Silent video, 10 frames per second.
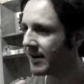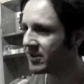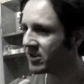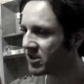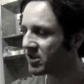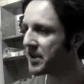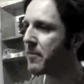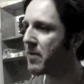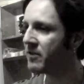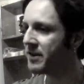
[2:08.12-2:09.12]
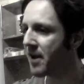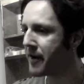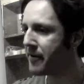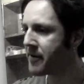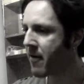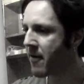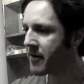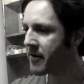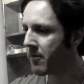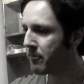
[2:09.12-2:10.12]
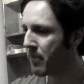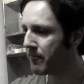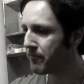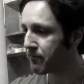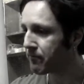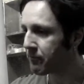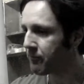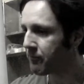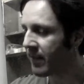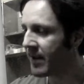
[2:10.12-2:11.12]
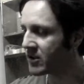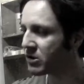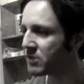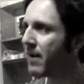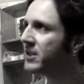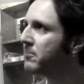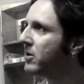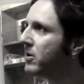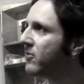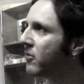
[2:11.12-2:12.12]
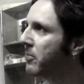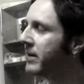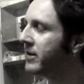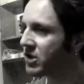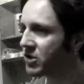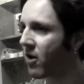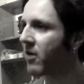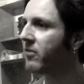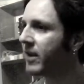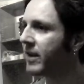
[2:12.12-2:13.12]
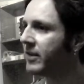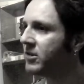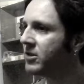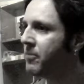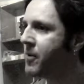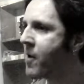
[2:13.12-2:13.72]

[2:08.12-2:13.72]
it's the same every night, but it's a responsibility for me to start things